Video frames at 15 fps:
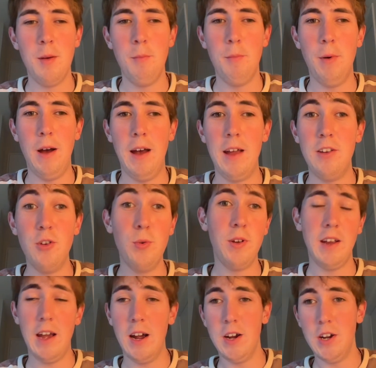But I do
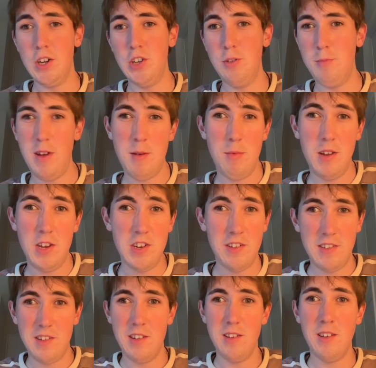encourage you maybe
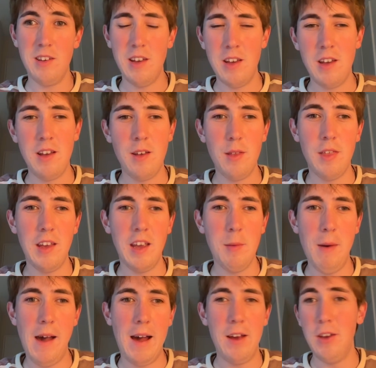just to think
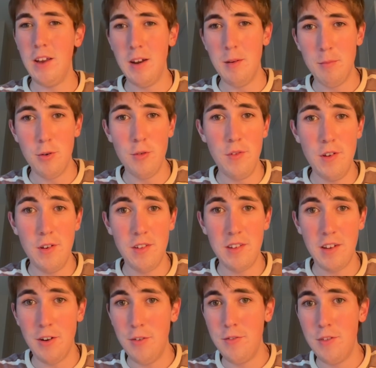about how you can improve it
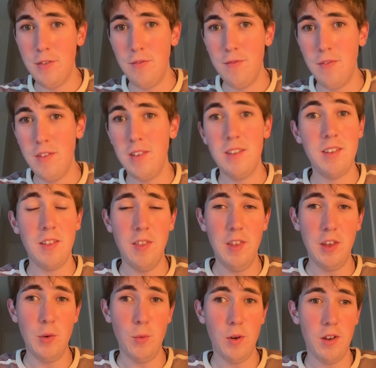yourself if this is something
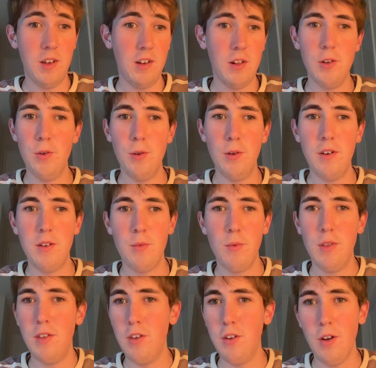you want to include
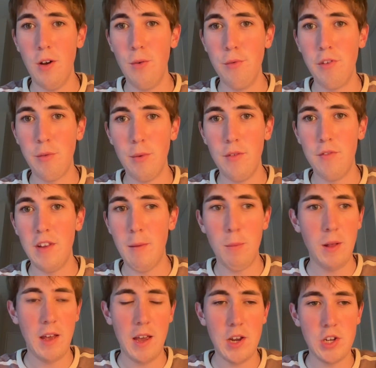within your own Swift
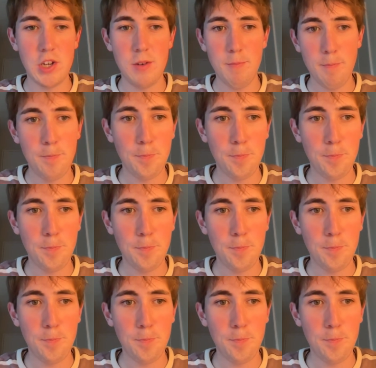application.